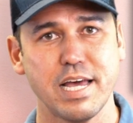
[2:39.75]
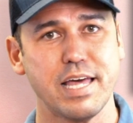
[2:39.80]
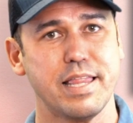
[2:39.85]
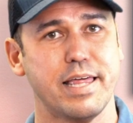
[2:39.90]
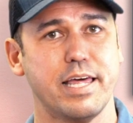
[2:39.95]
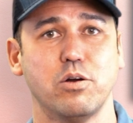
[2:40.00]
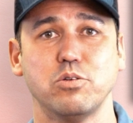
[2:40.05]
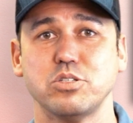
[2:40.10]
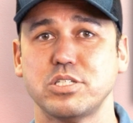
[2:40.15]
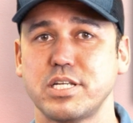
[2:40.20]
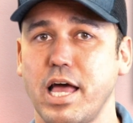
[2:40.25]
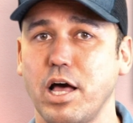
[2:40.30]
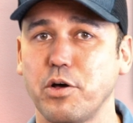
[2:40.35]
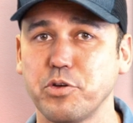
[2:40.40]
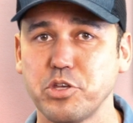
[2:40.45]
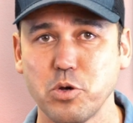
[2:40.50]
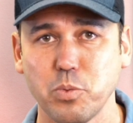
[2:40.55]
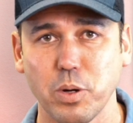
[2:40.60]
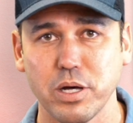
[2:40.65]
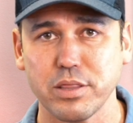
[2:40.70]
They don't tell
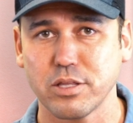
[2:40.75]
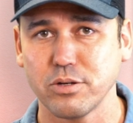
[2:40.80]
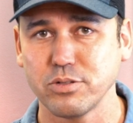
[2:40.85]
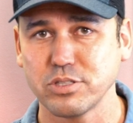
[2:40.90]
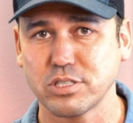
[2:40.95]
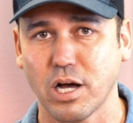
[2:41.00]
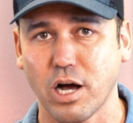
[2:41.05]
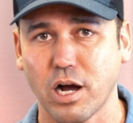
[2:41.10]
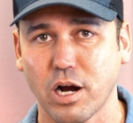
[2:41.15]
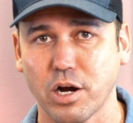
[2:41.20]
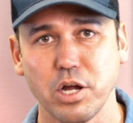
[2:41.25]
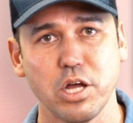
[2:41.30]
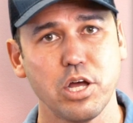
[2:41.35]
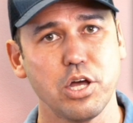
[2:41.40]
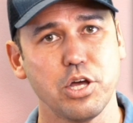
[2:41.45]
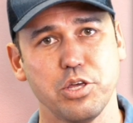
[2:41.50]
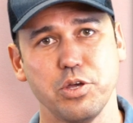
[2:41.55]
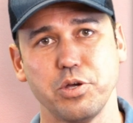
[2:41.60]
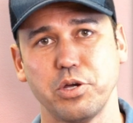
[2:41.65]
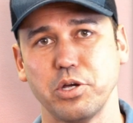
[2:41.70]
you what those are.
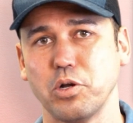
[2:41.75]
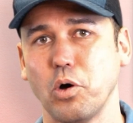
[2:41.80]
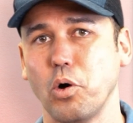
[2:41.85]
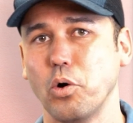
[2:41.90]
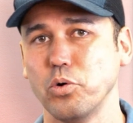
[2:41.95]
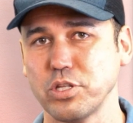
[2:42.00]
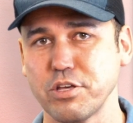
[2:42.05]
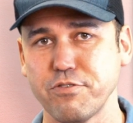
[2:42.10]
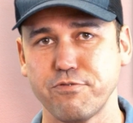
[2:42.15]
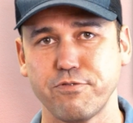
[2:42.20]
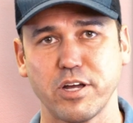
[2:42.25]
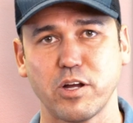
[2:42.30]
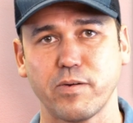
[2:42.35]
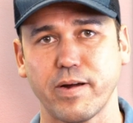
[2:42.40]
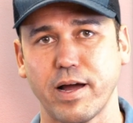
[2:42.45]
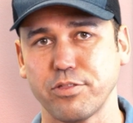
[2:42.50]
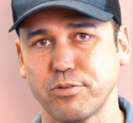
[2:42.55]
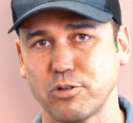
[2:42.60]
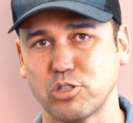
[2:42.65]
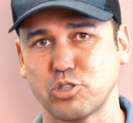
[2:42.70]
You can only figure
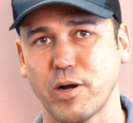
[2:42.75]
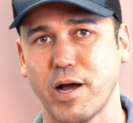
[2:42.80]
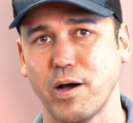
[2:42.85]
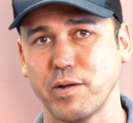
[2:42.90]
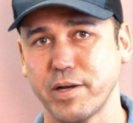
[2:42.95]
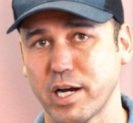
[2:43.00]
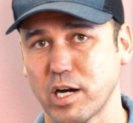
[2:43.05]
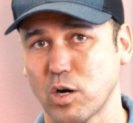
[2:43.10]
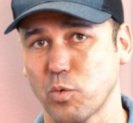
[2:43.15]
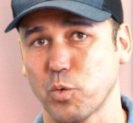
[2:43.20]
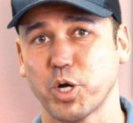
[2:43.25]
out through trial and error.